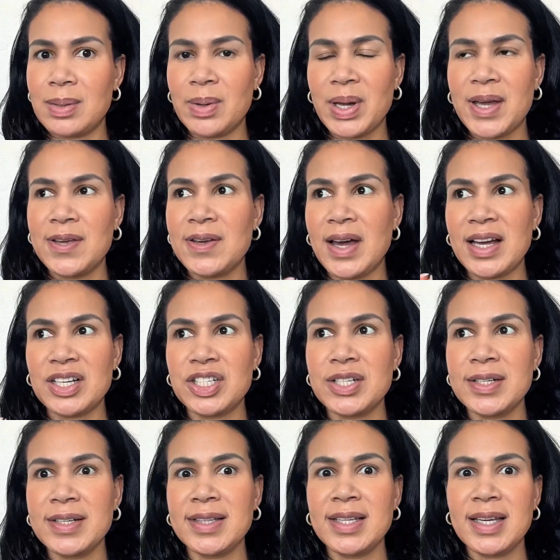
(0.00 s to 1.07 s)
Okay, you
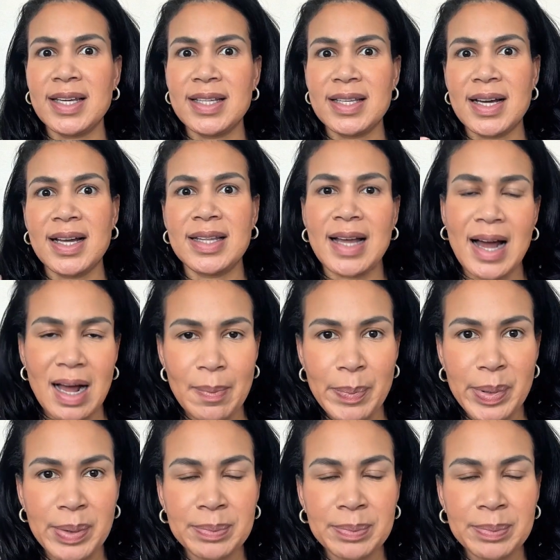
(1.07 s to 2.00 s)
actually need an app.